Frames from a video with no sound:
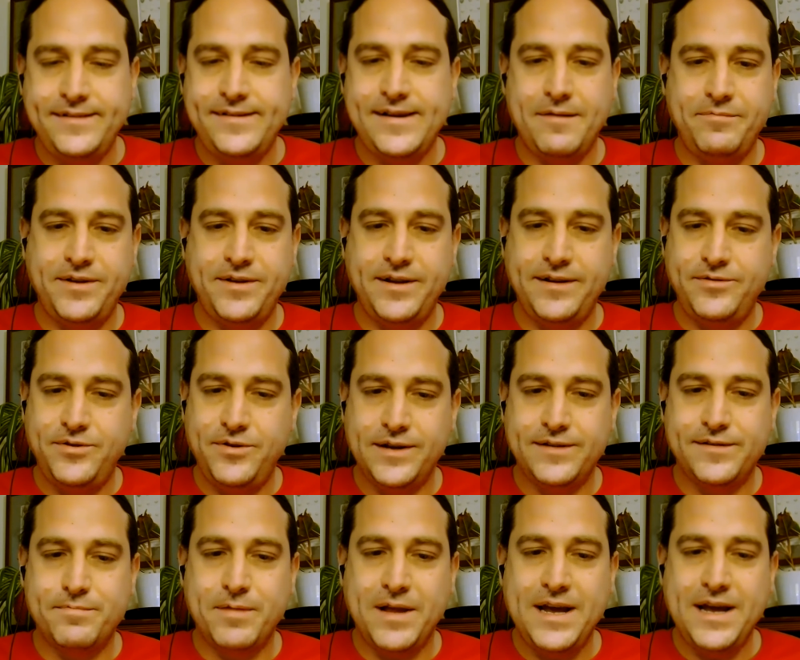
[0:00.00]
attempted to
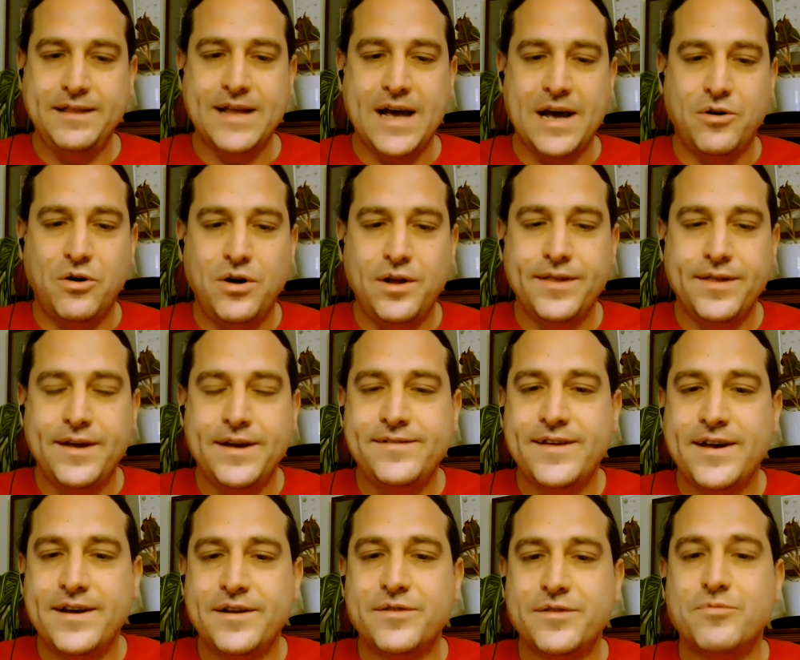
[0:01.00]
explain that. All they
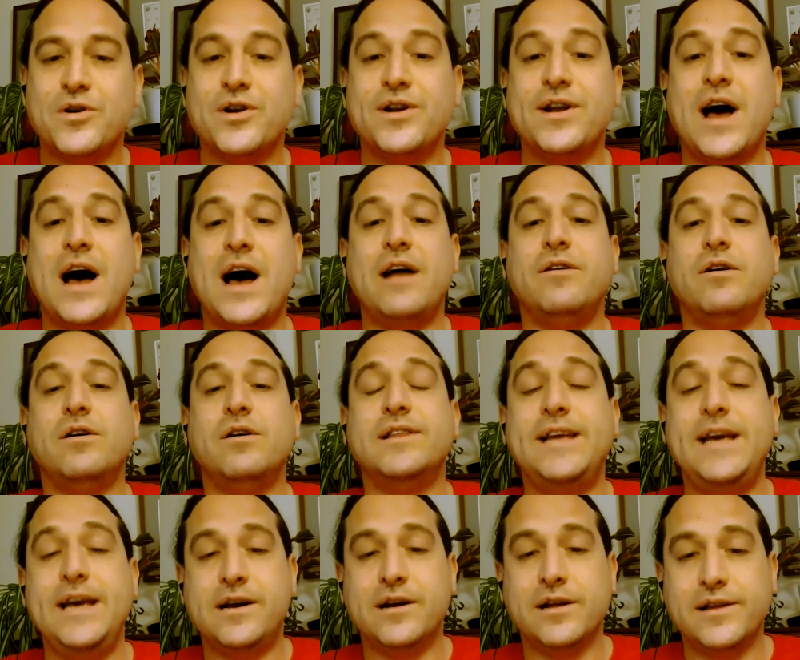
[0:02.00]
said is, we're not
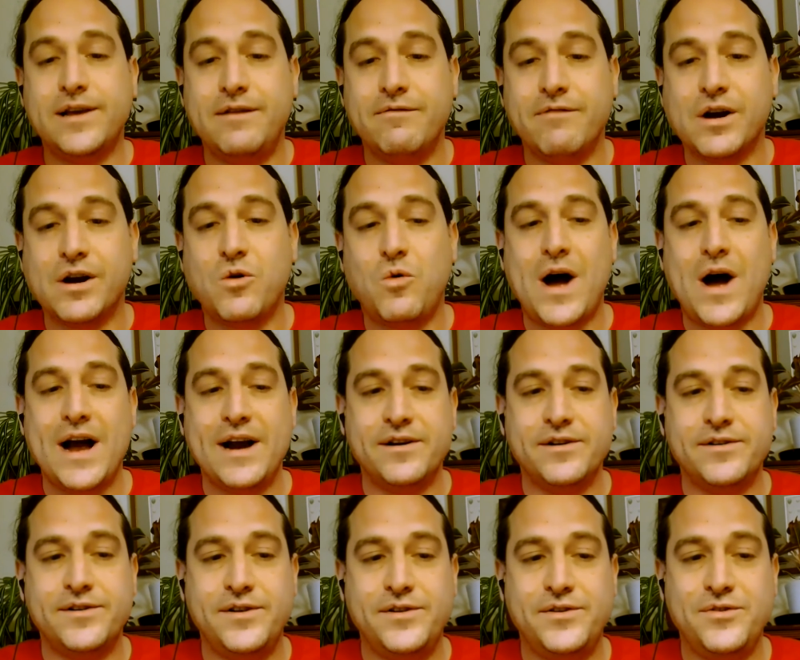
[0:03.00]
legally
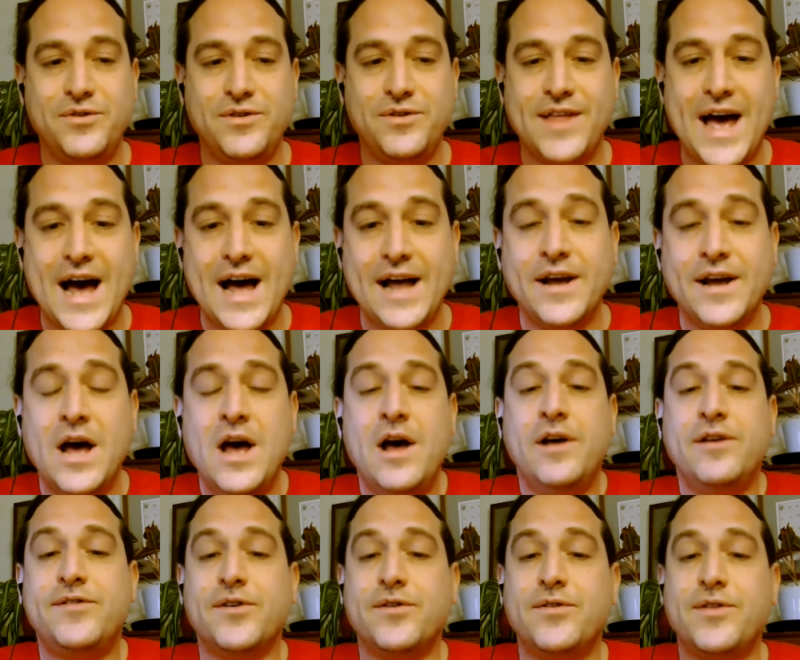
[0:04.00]
required to do that.
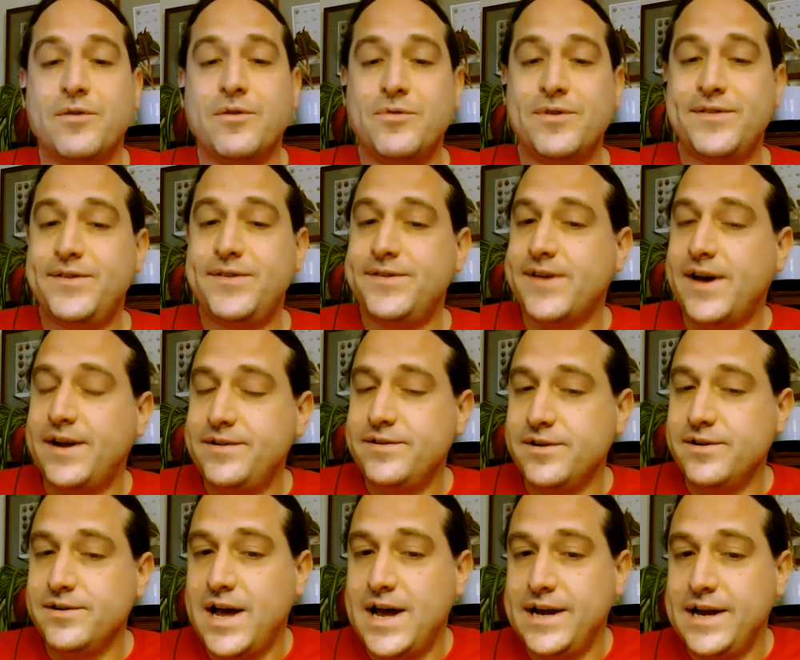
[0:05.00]
So there was this
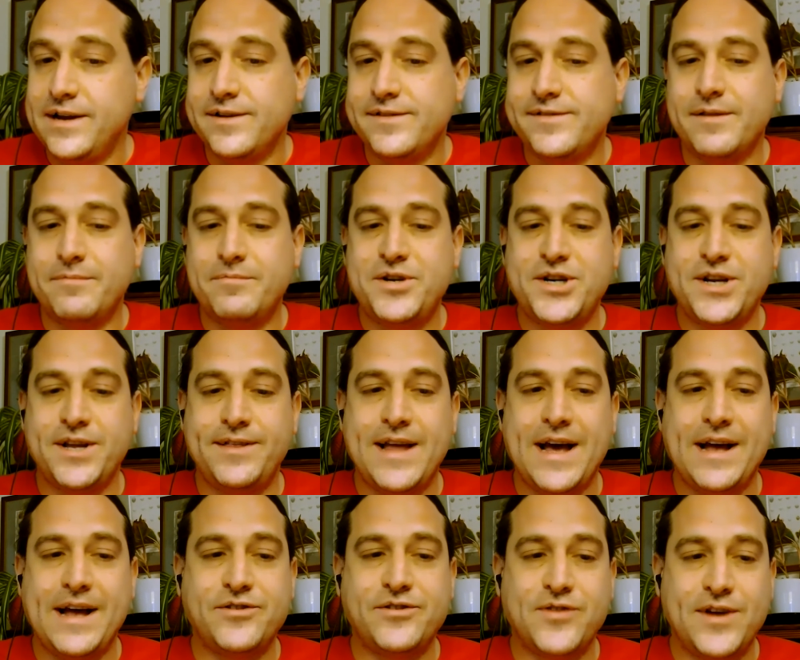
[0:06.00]
underlying assumption
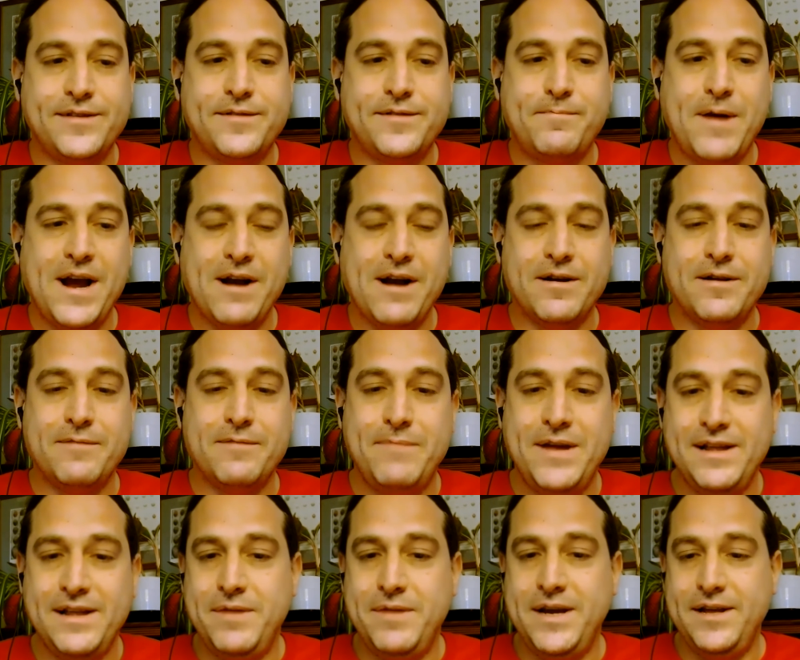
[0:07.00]
that transparent
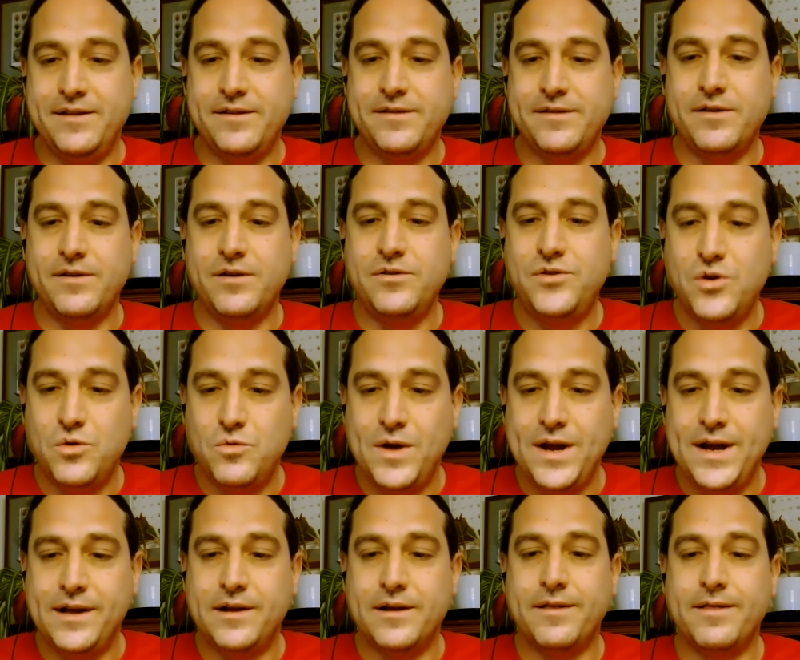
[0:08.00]
means
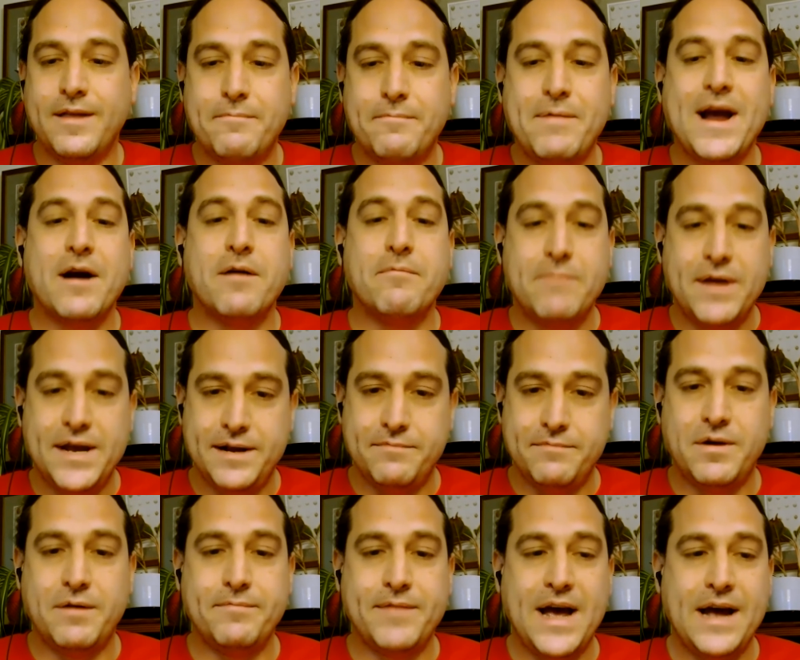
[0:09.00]
doing the bare
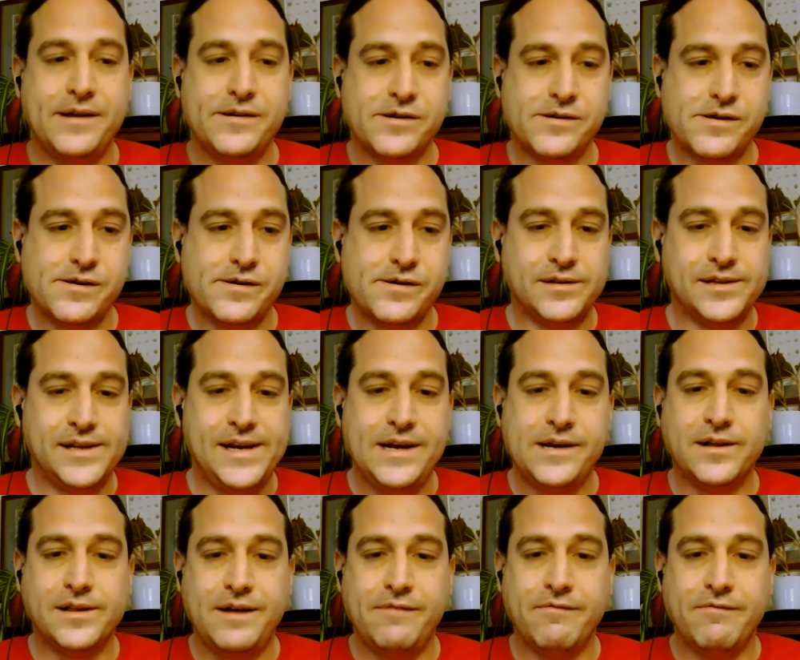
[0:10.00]
minimum that you're
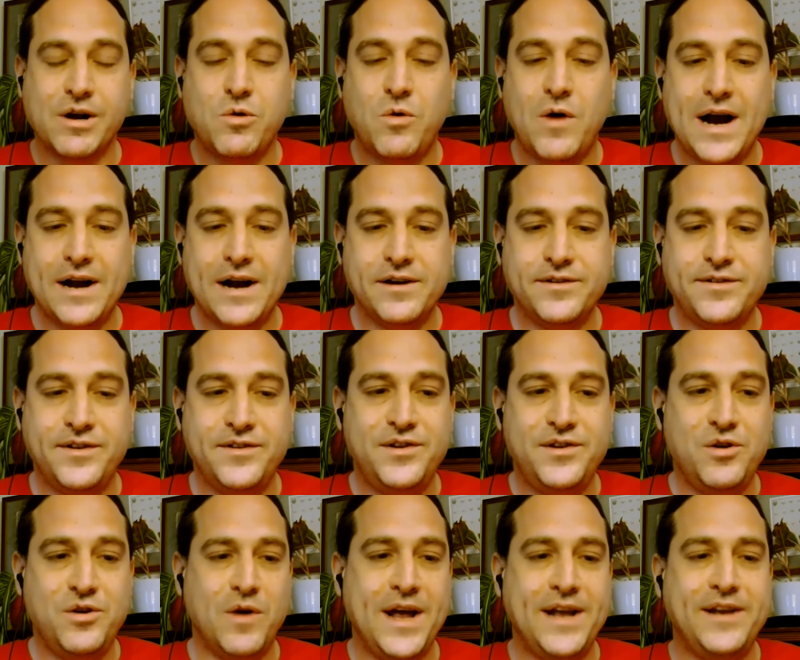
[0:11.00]
legally required to
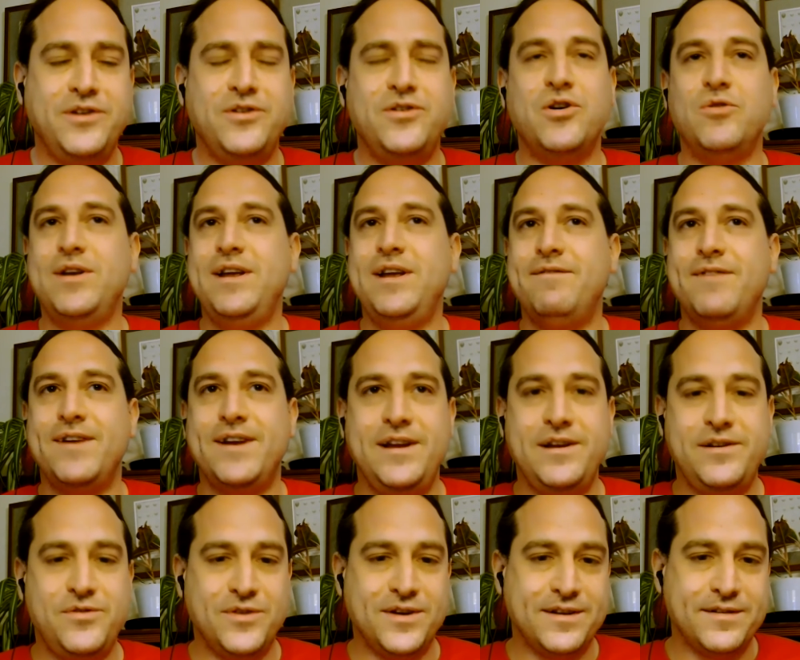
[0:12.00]
do, and you don't even
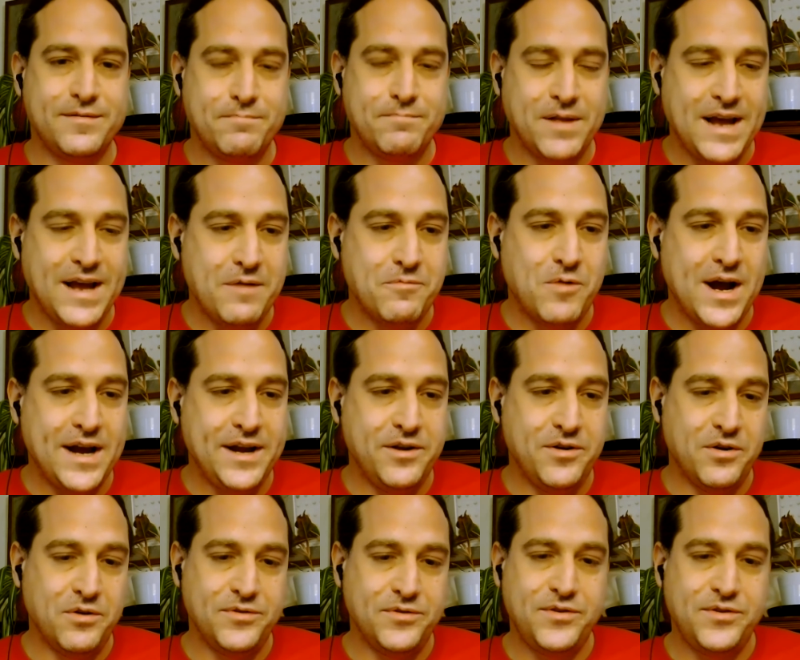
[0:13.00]
need to explain why you
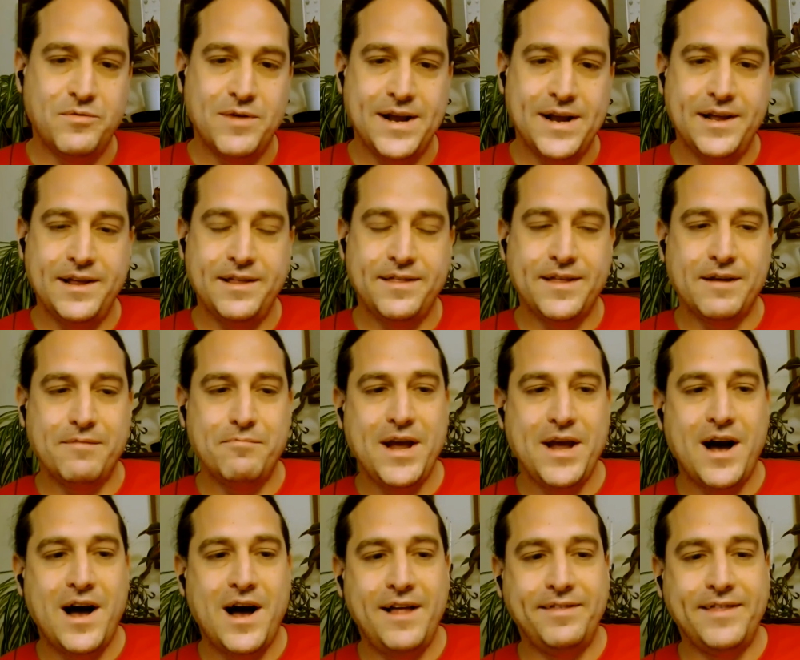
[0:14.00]
don't do anything
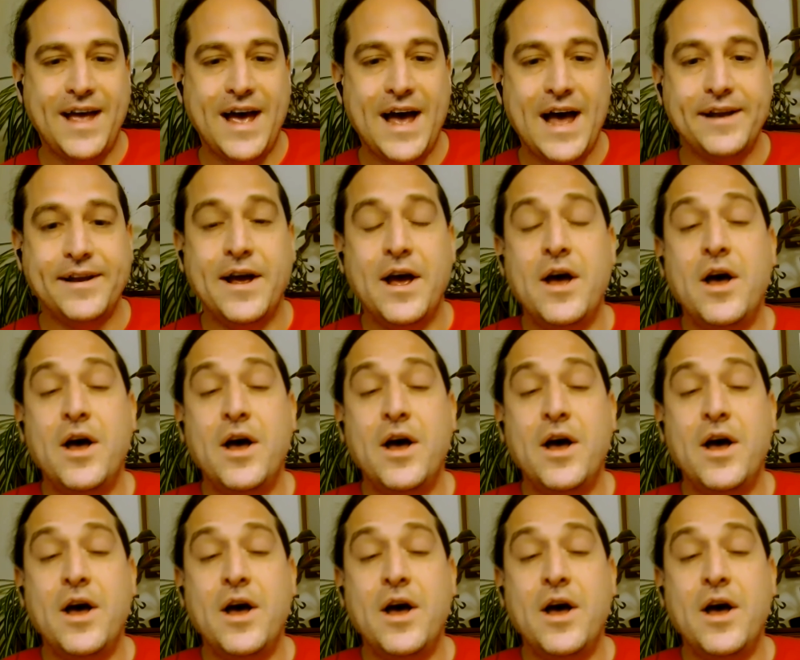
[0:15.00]
beyond that.